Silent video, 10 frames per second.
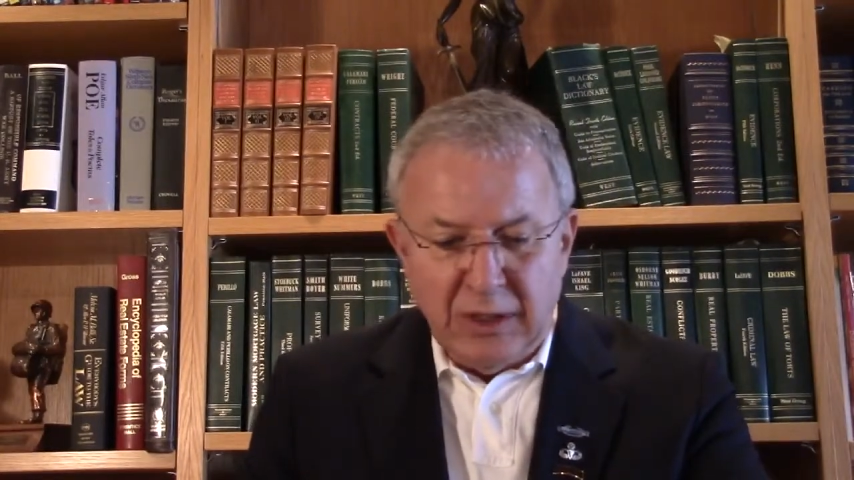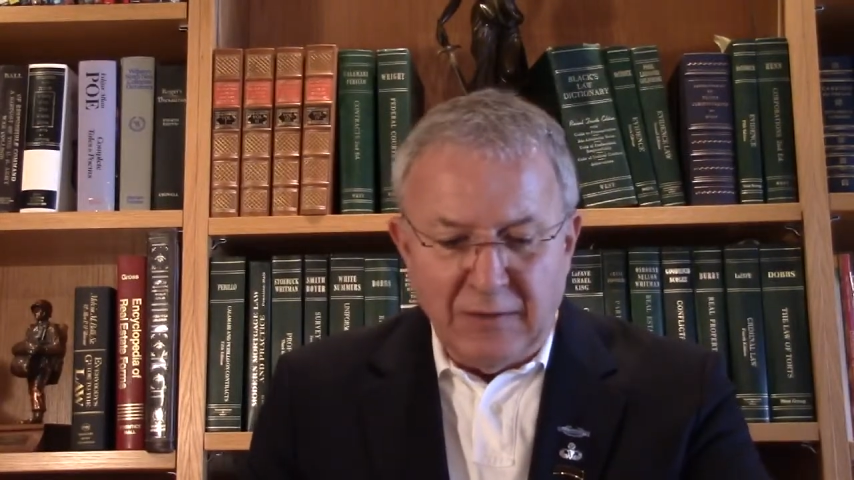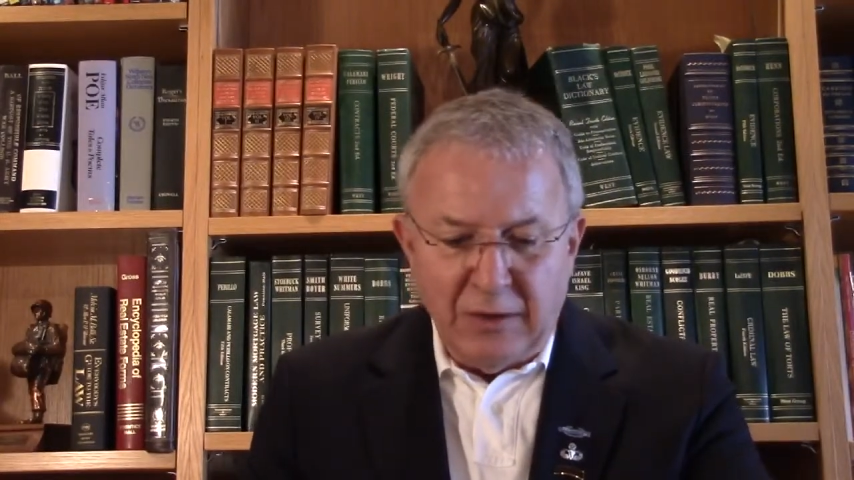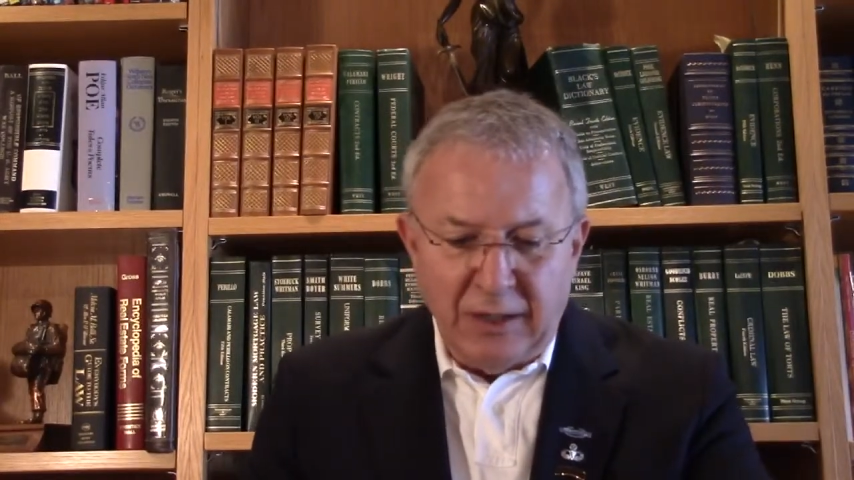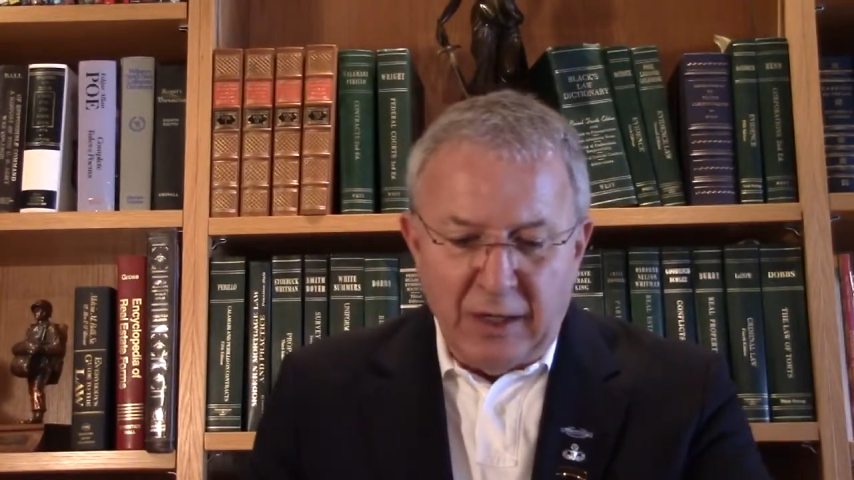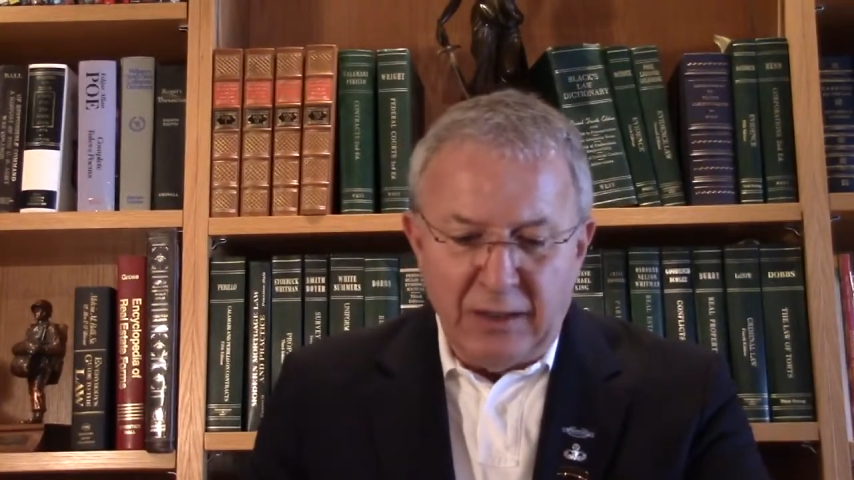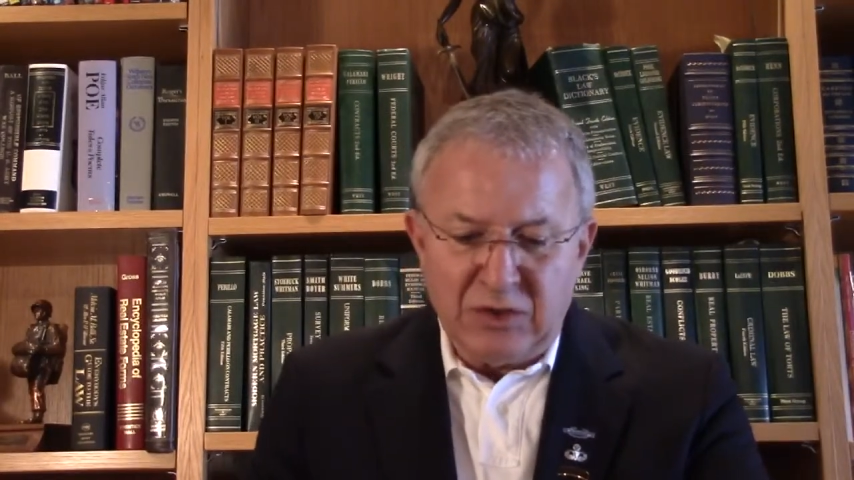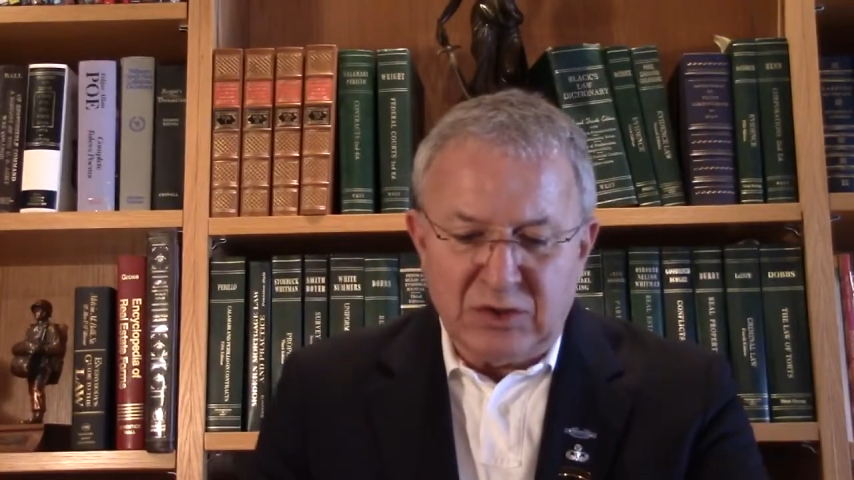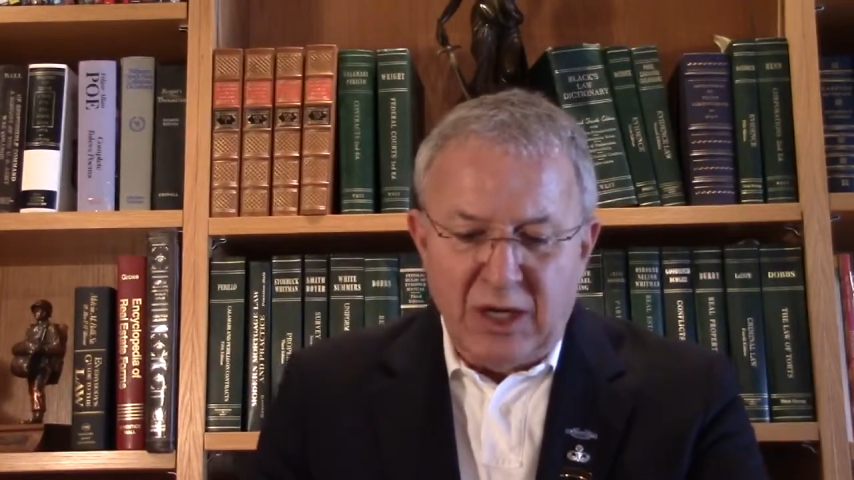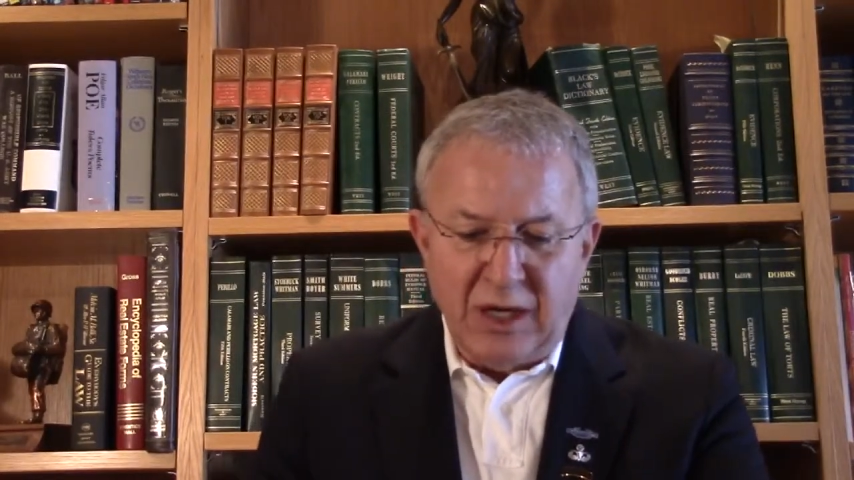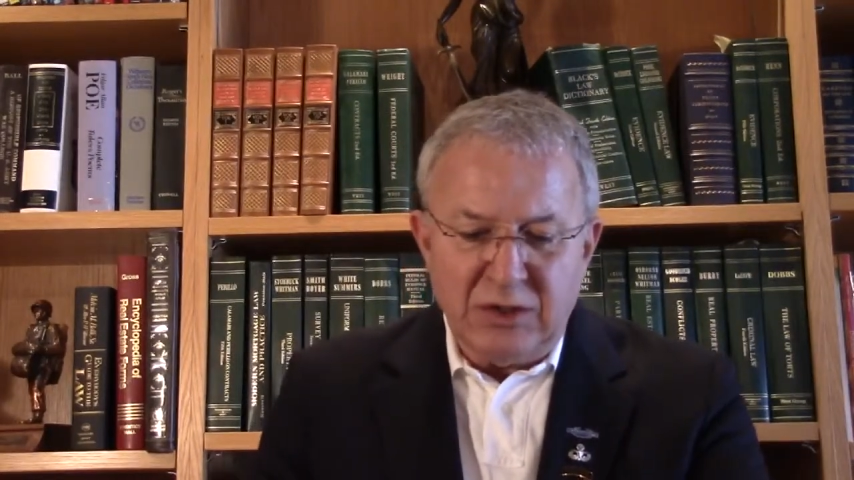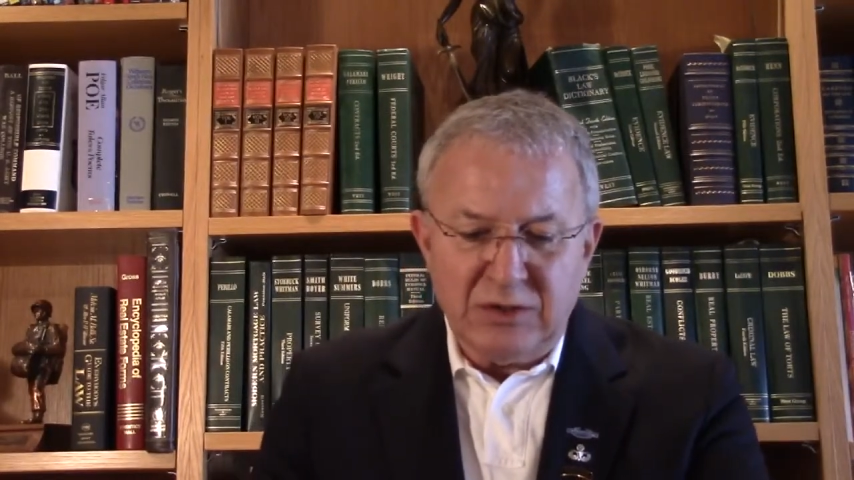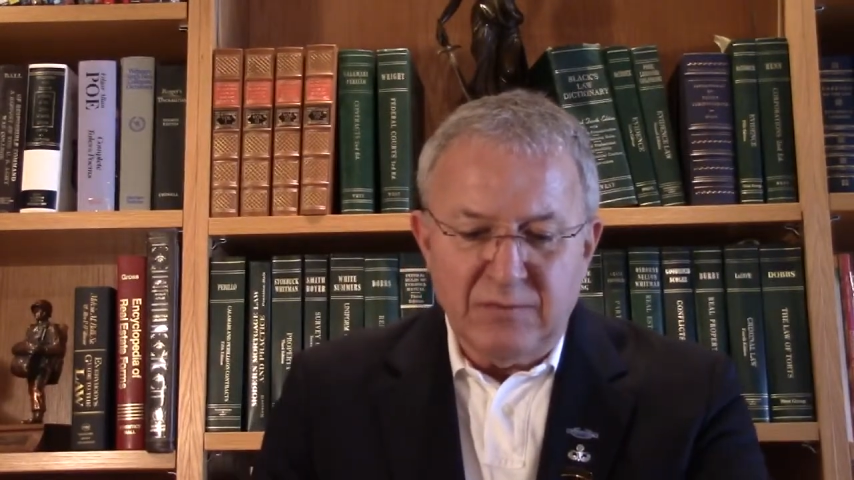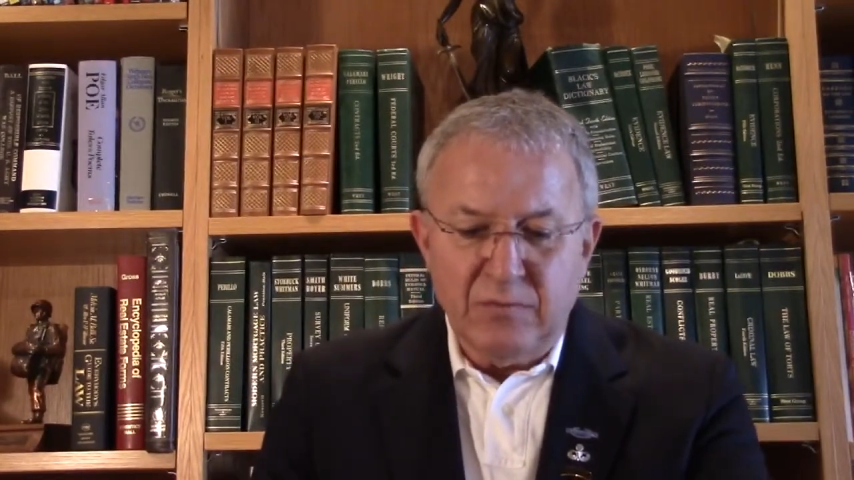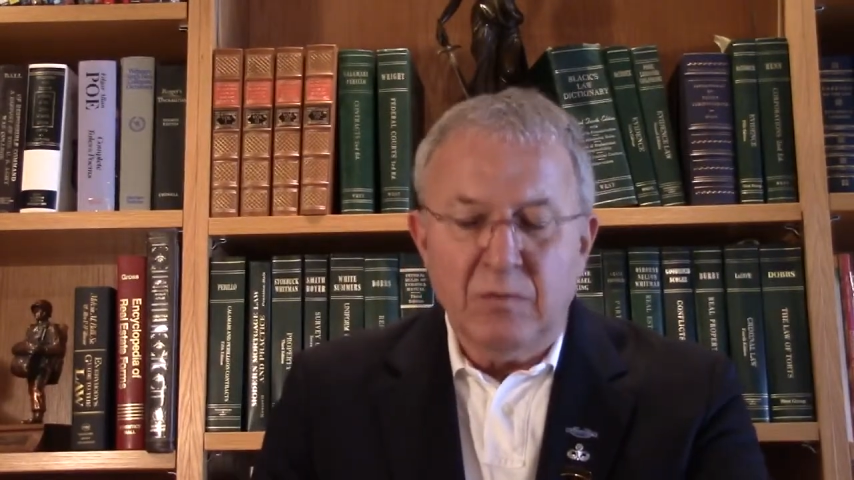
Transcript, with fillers: in the United States,